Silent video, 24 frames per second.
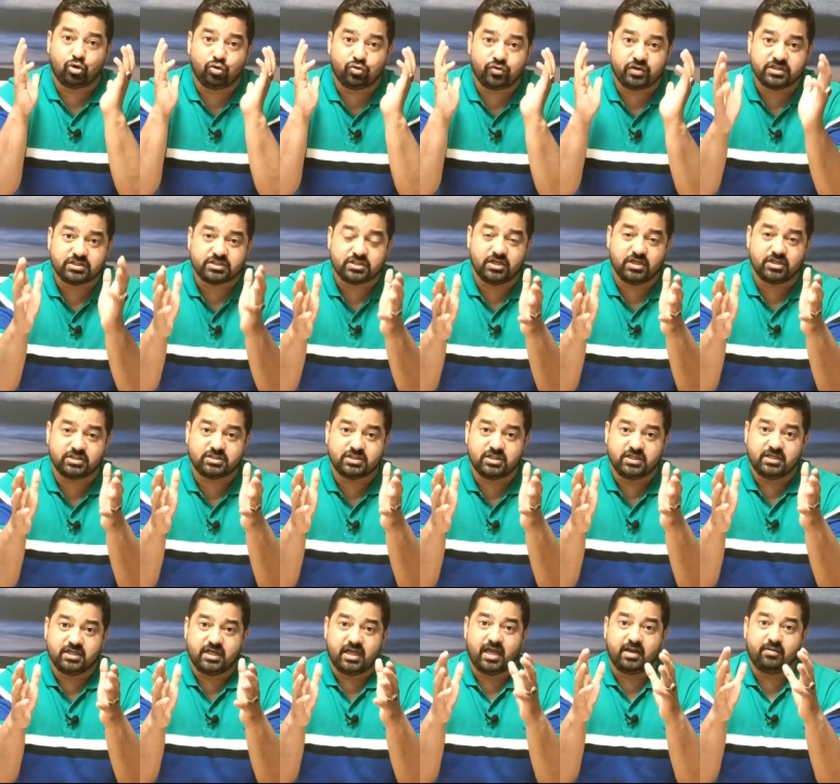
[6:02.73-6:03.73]
own research,
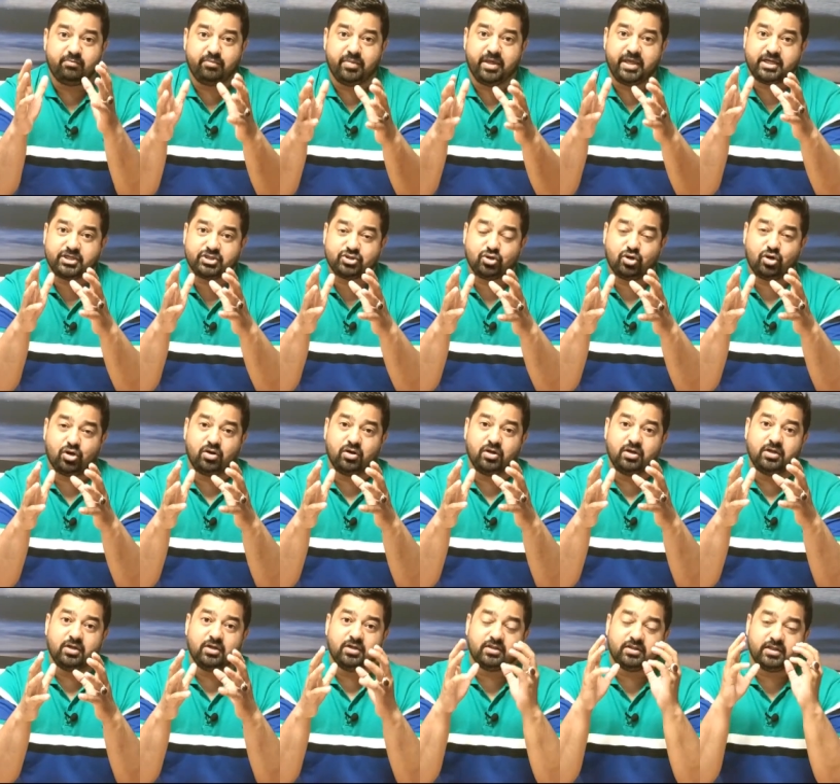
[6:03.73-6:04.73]
and make sure
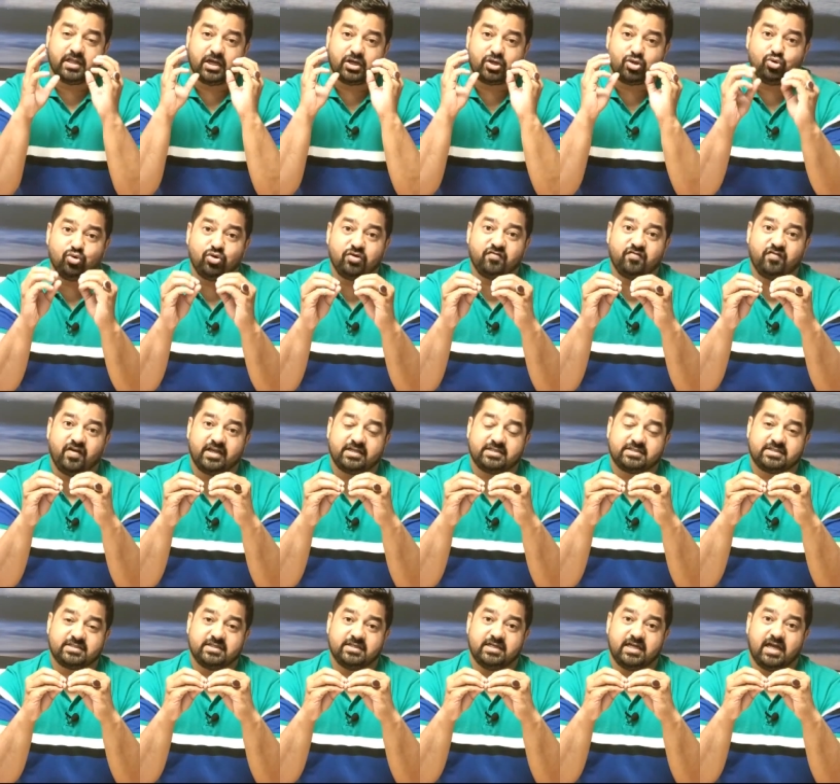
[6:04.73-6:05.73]
that you
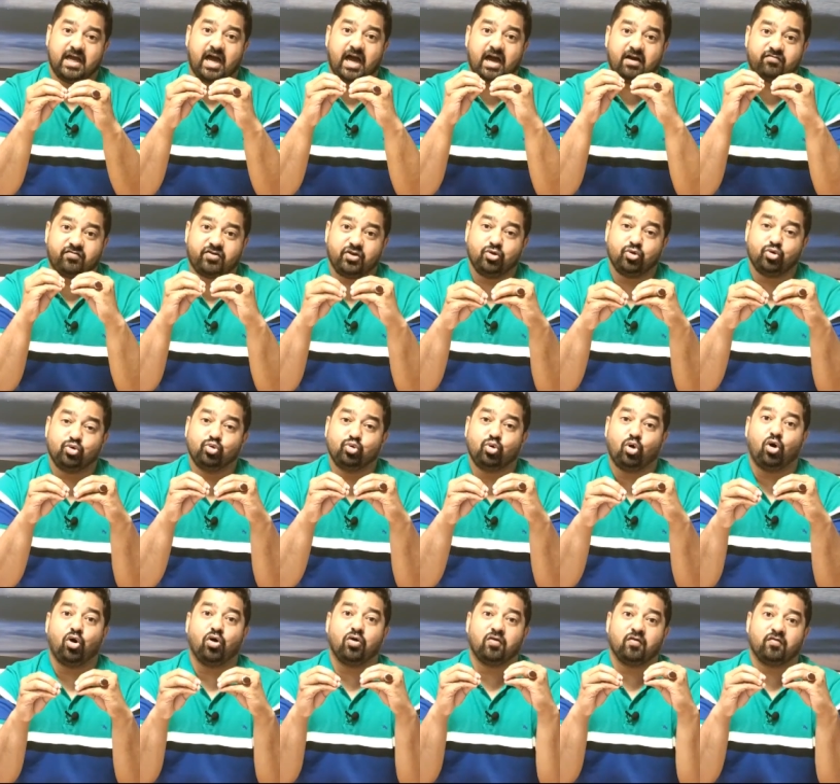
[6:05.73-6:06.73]
invest after you do
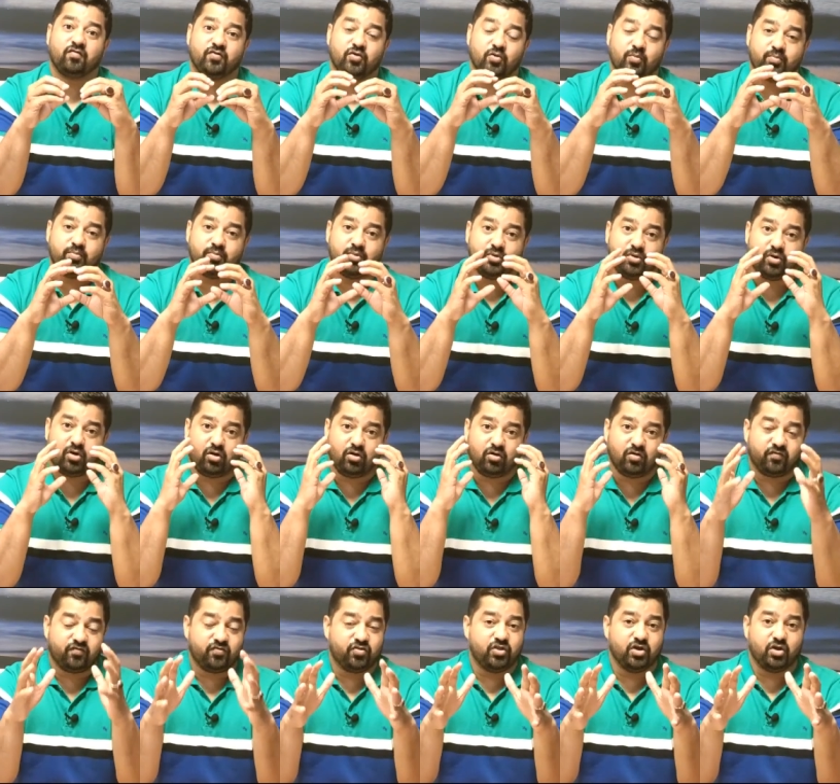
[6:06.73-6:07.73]
all
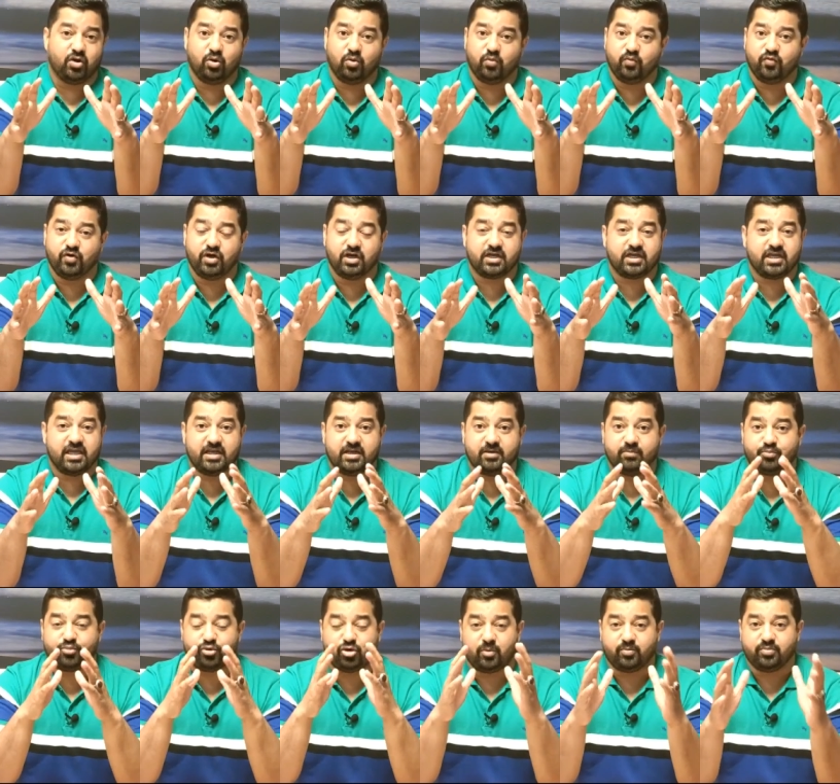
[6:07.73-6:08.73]
of the homework in a
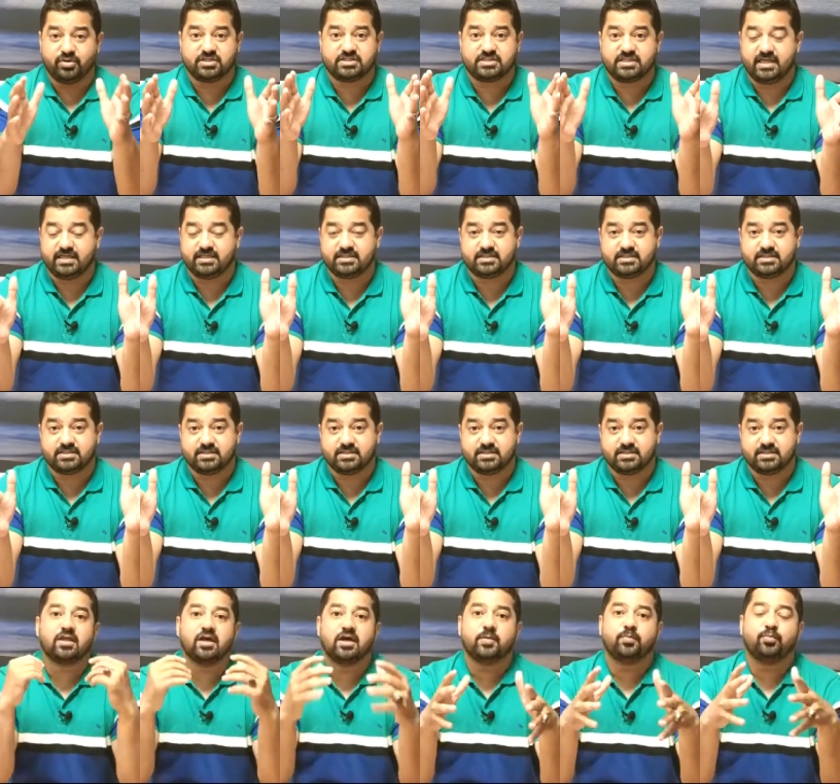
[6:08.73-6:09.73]
proper sense.
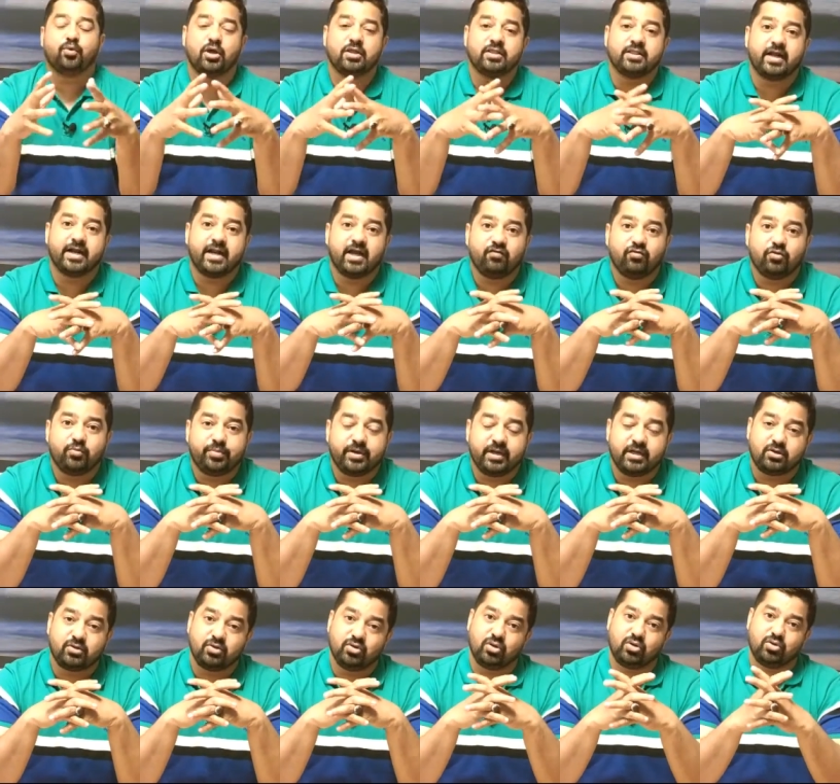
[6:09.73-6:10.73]
The third point that I would
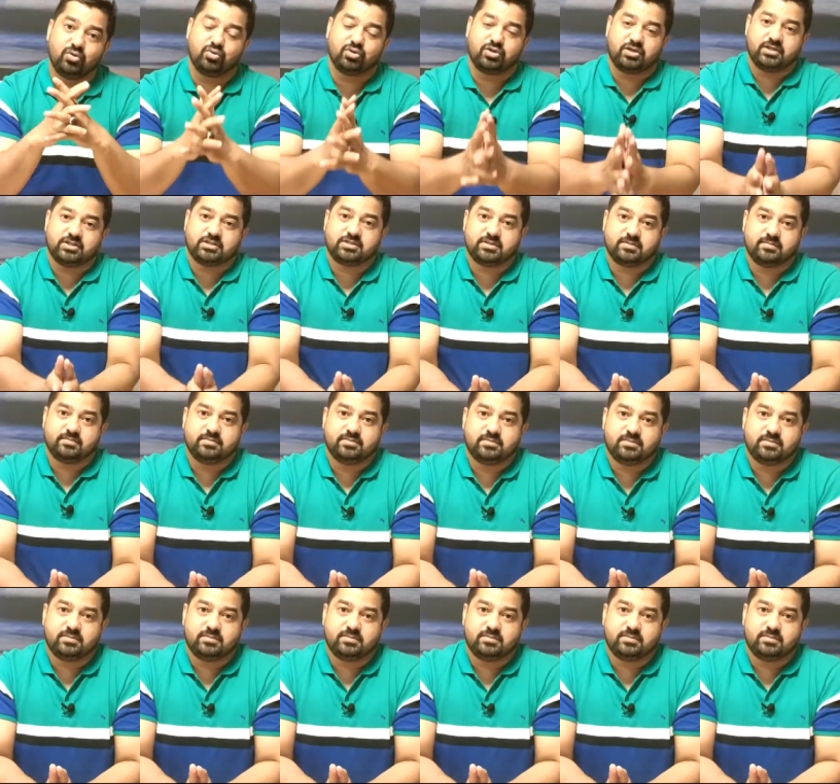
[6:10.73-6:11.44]
bring to your notice,